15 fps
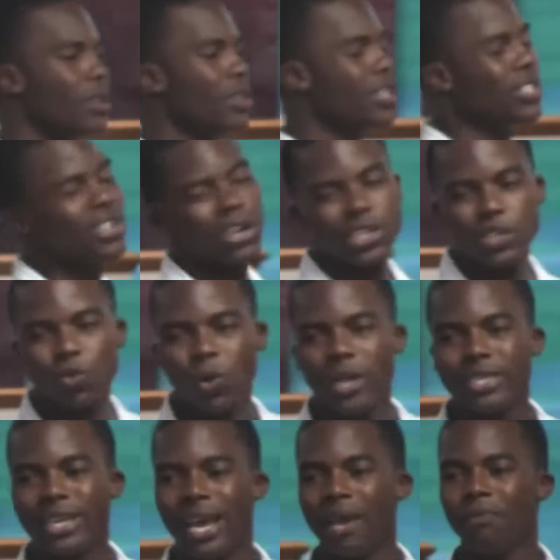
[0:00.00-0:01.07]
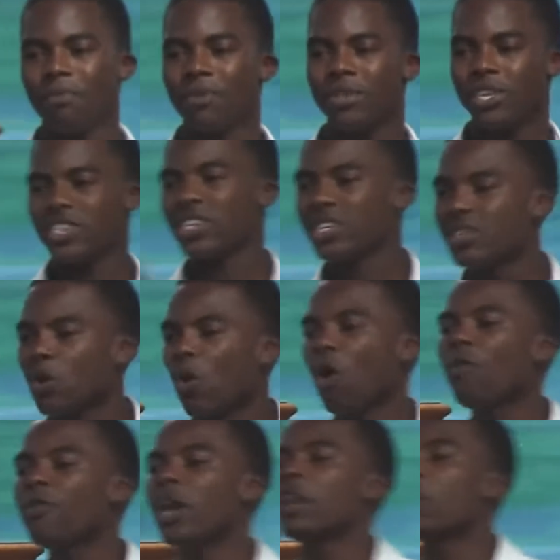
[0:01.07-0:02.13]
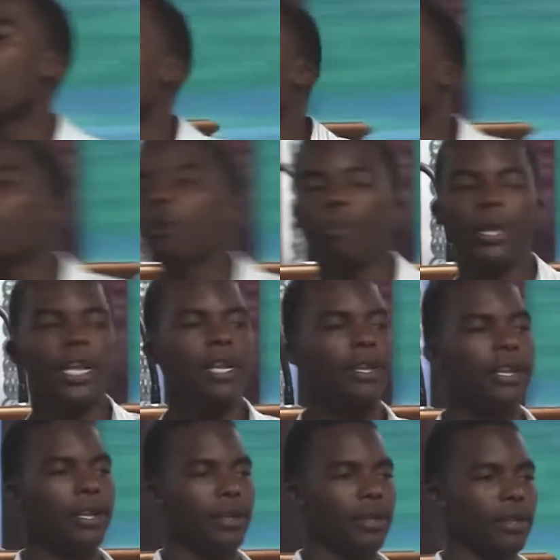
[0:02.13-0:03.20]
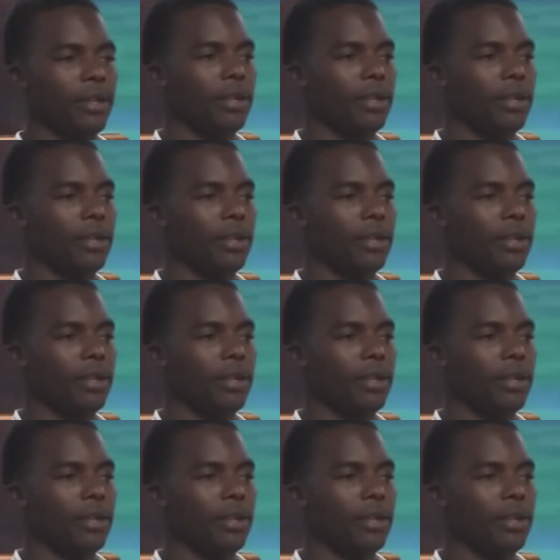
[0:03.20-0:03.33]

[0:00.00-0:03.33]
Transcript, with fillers: This is not just one time. This is over and over repeatedly.